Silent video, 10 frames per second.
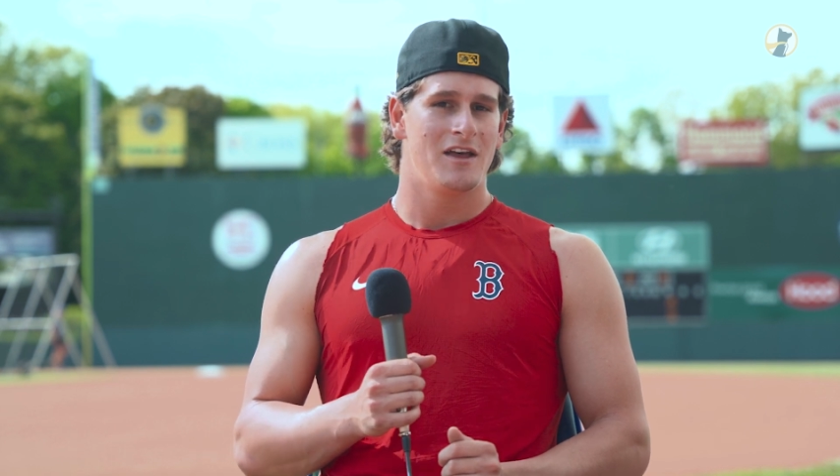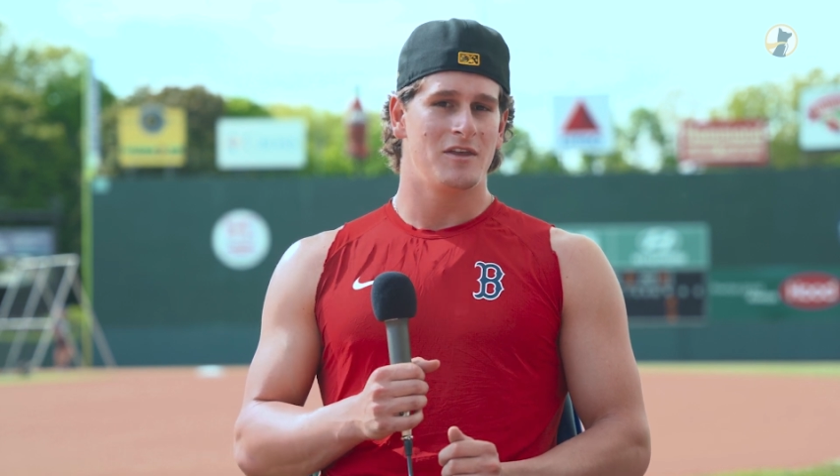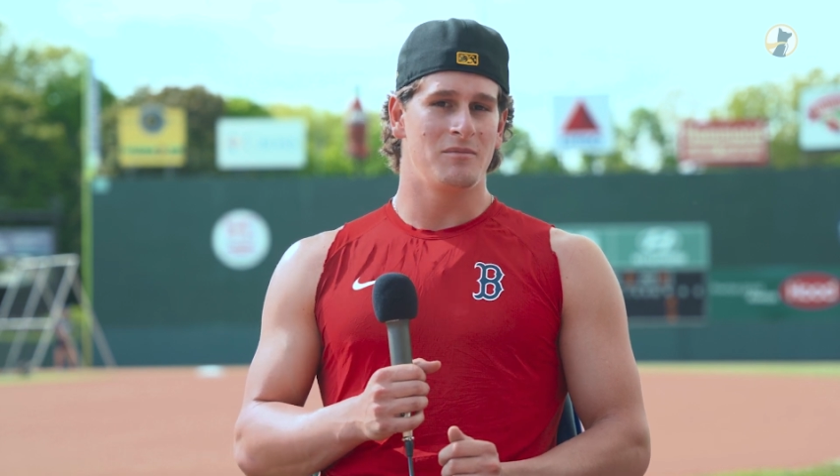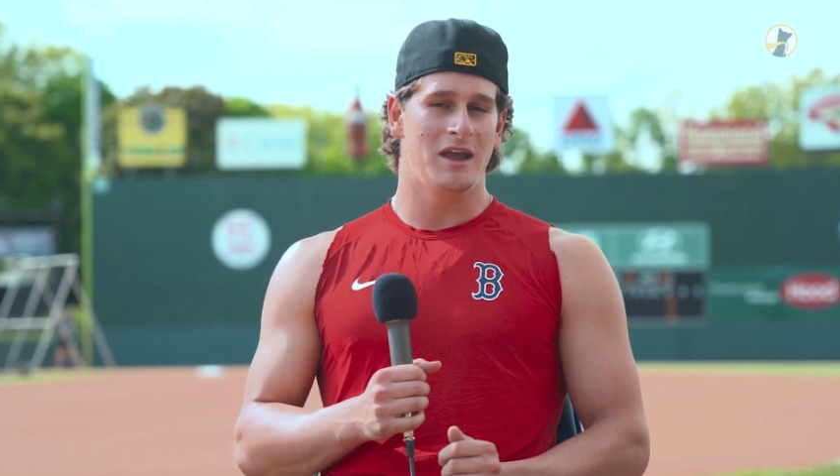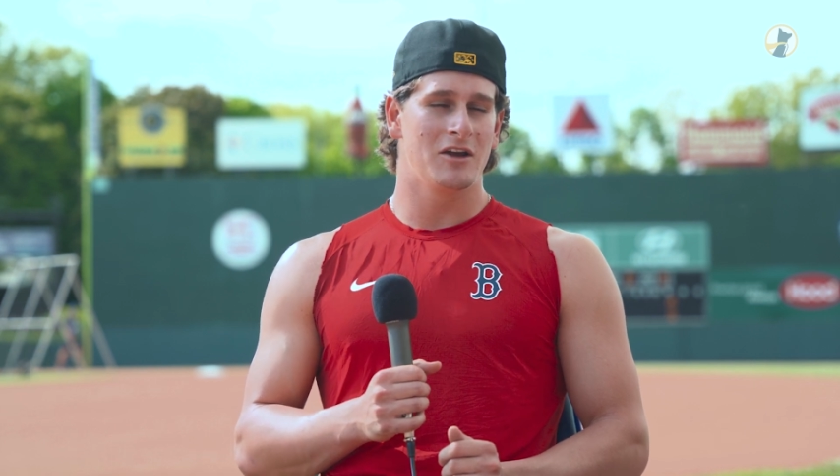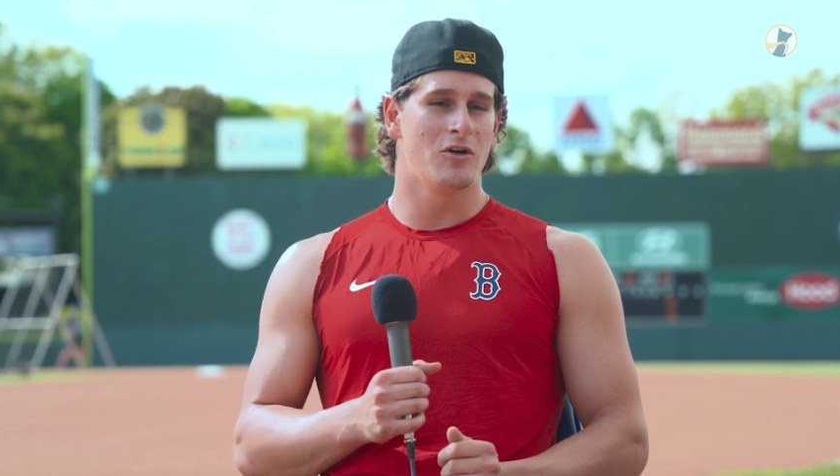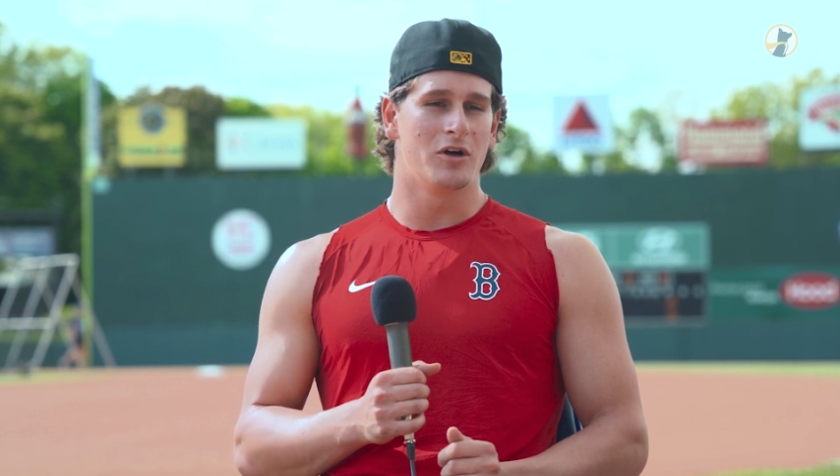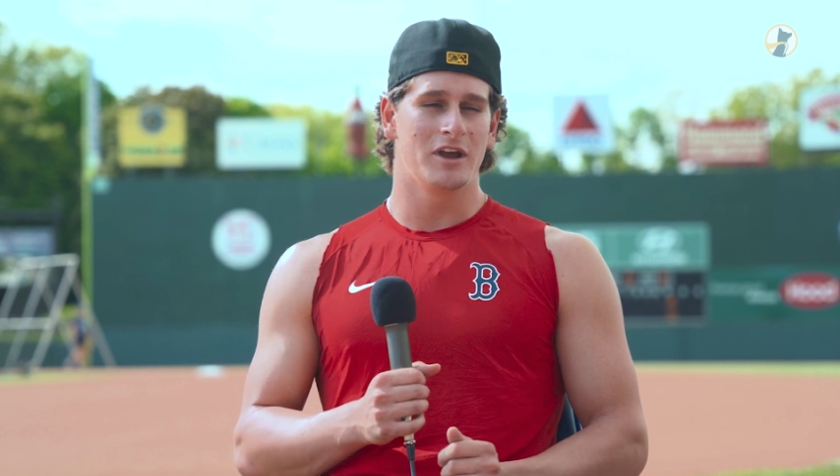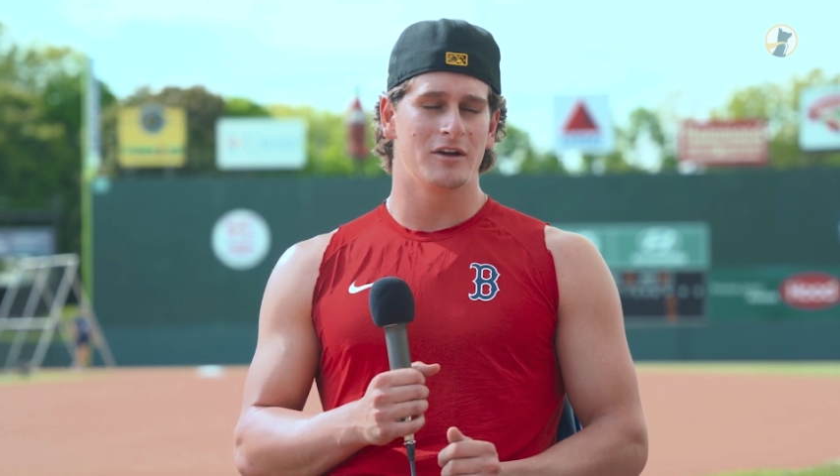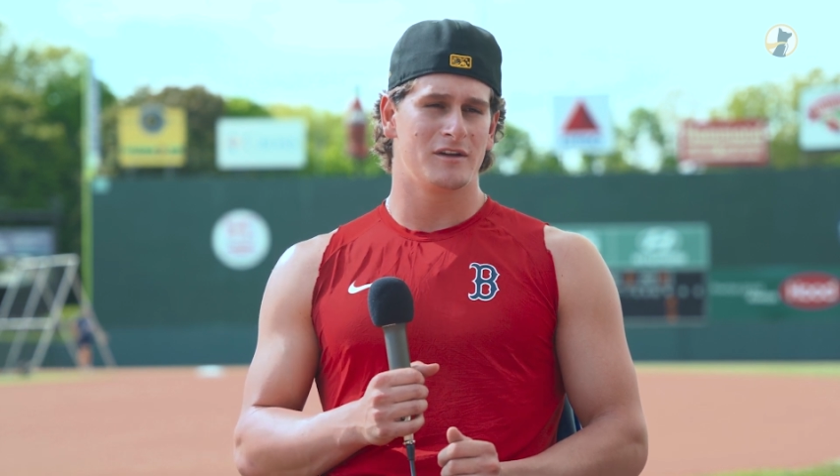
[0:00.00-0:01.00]
the main
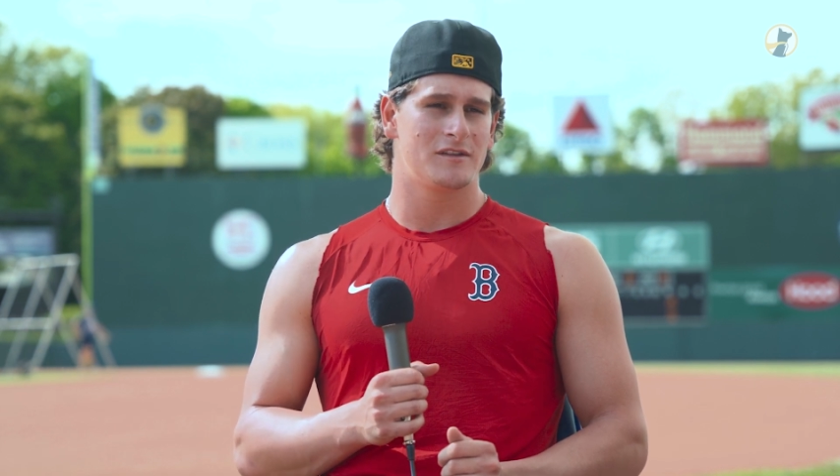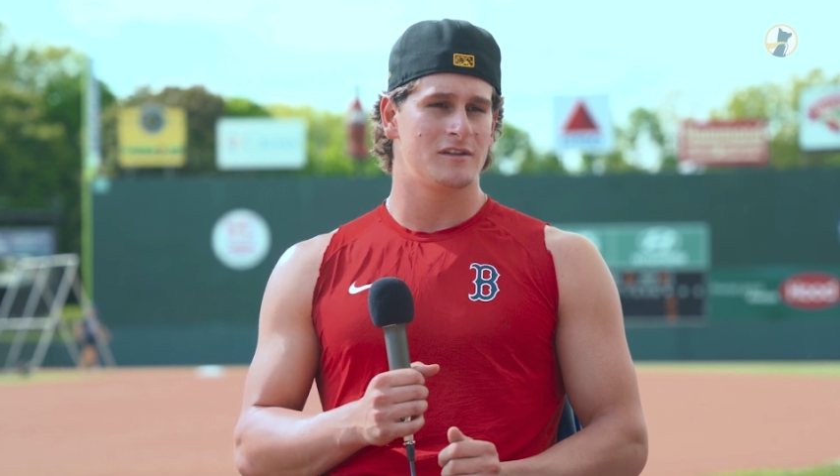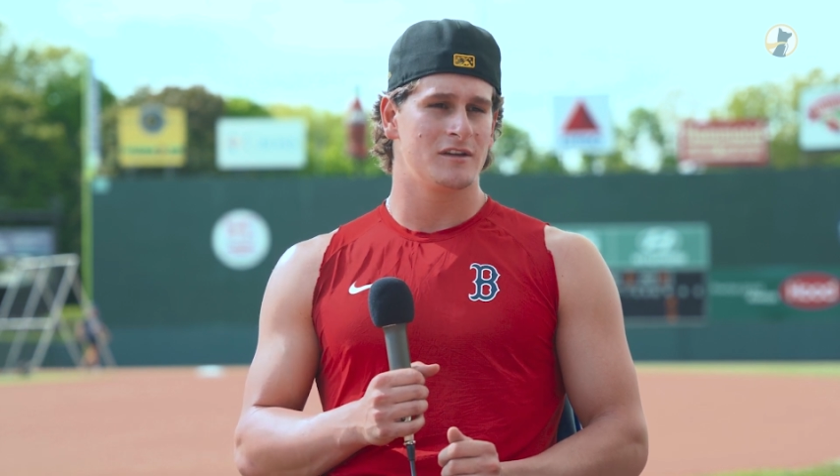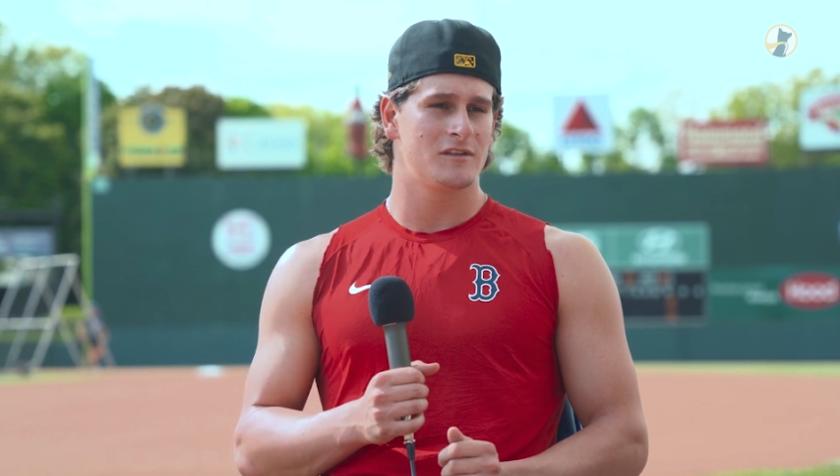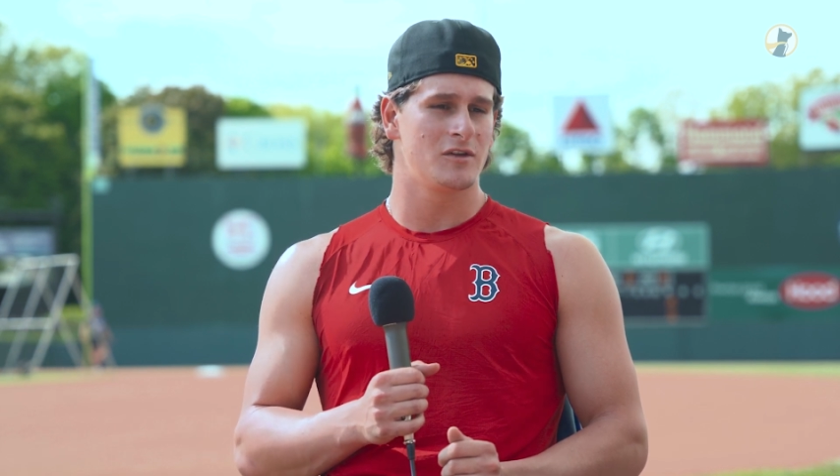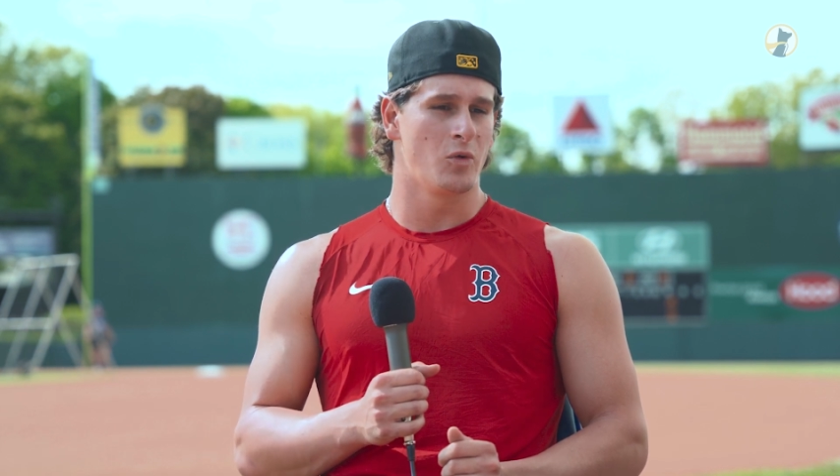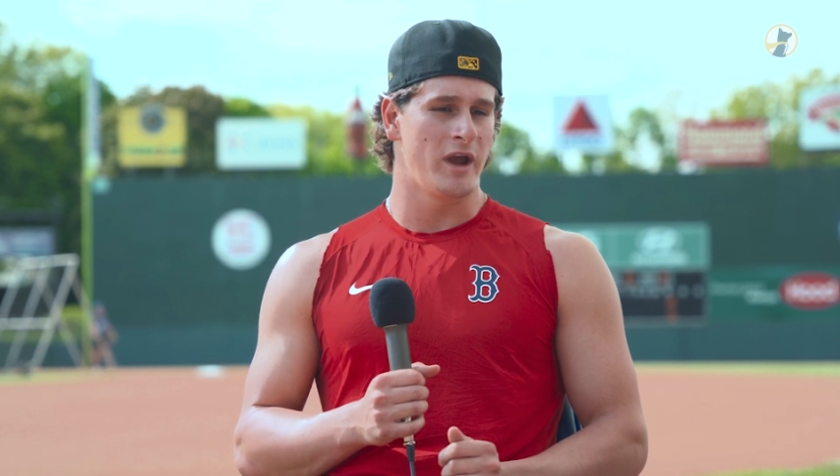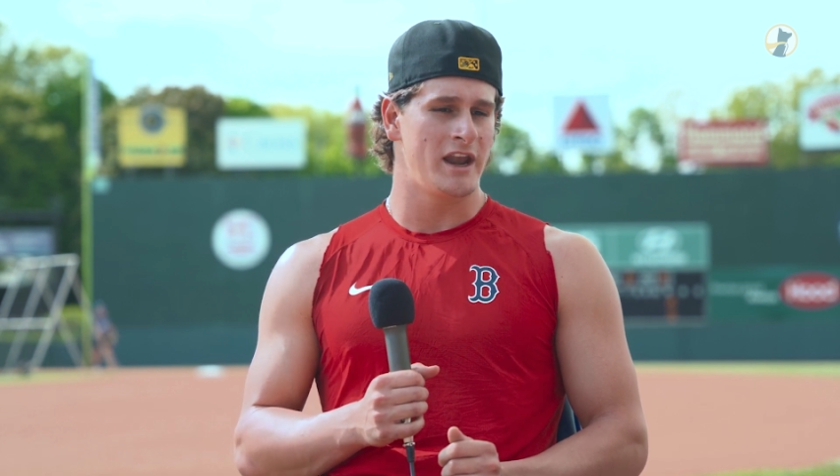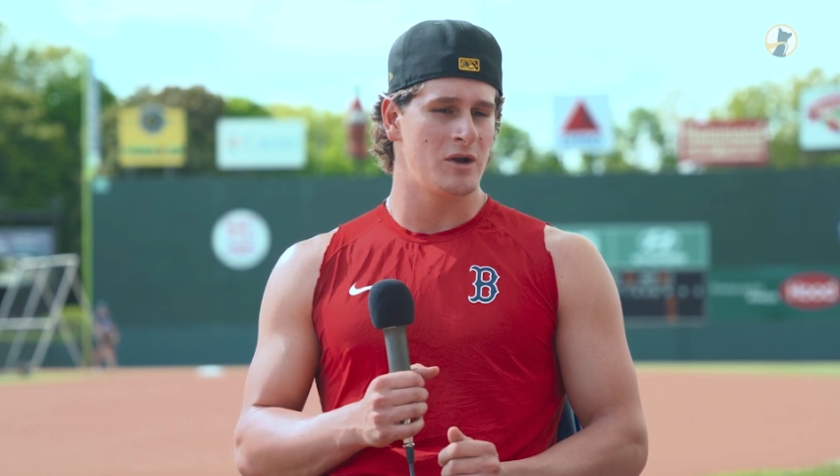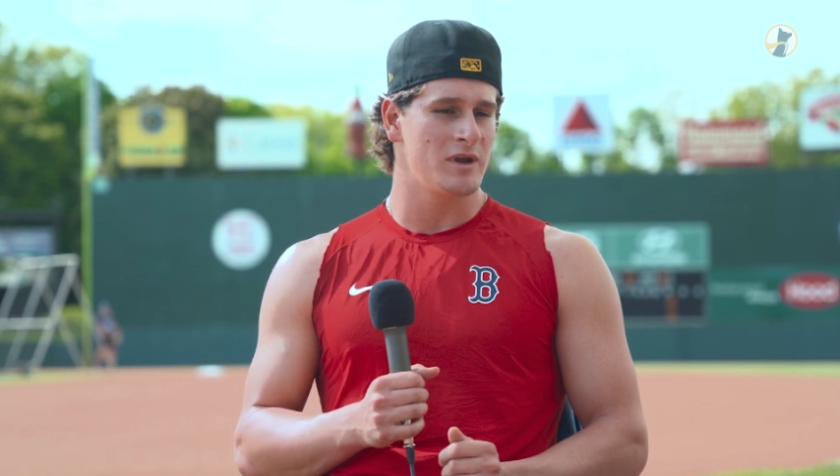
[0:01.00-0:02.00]
goal here is to win,